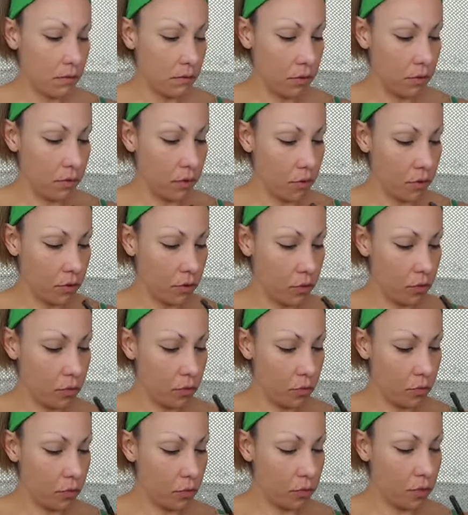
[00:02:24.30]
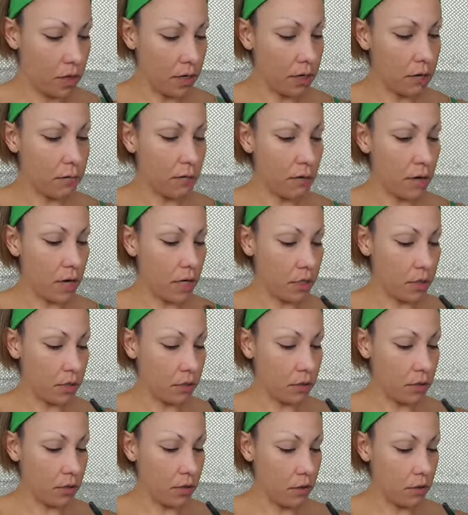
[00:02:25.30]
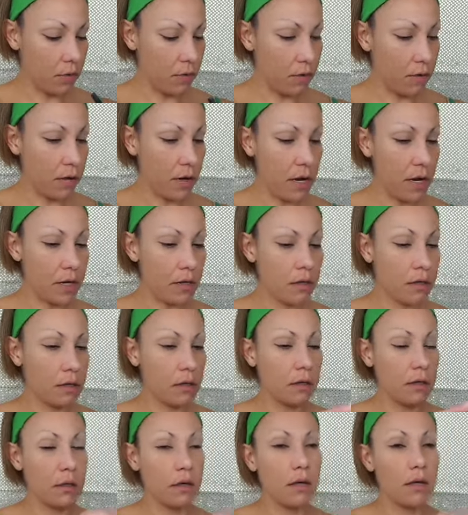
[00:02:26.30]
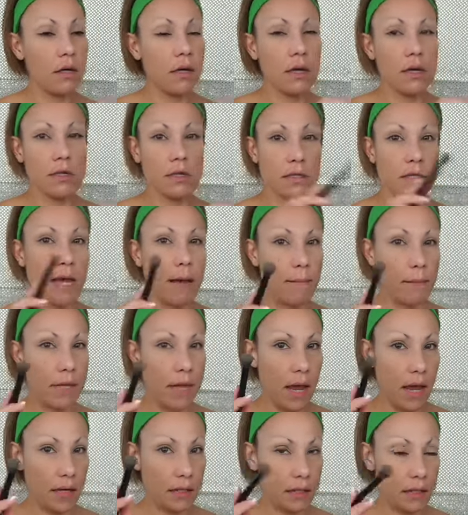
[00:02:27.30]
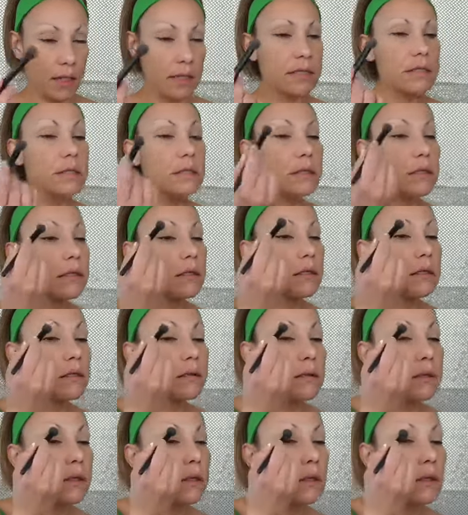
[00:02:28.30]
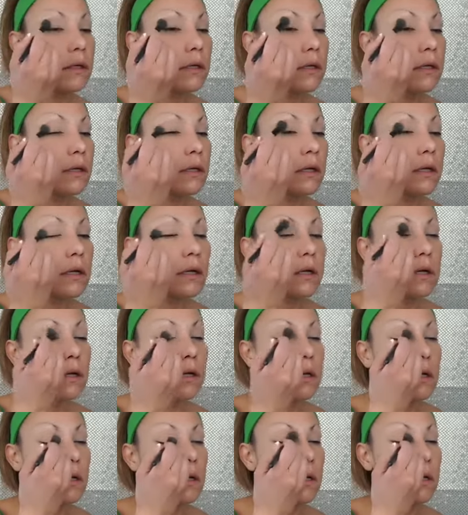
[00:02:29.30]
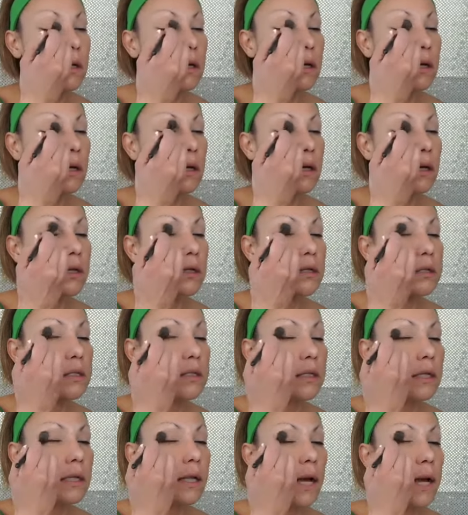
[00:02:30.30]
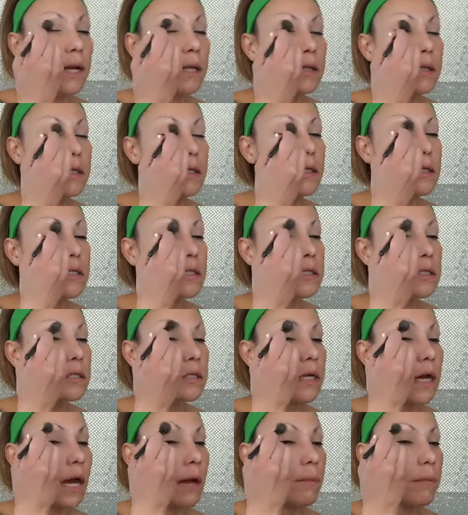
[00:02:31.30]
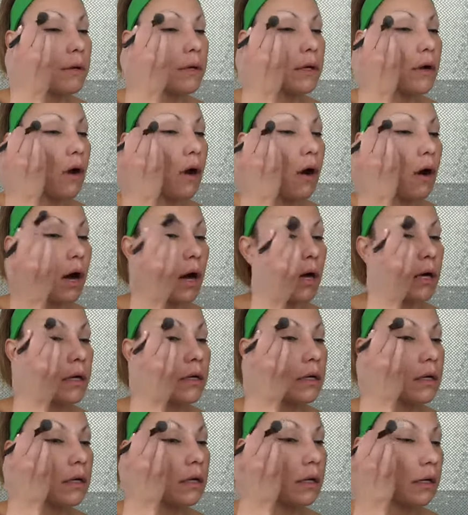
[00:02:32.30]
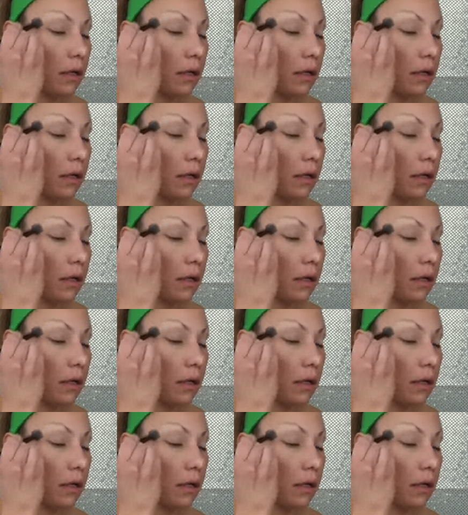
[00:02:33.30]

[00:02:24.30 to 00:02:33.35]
I'm going to run our brush over it, tap the excess, and slightly just tap it on.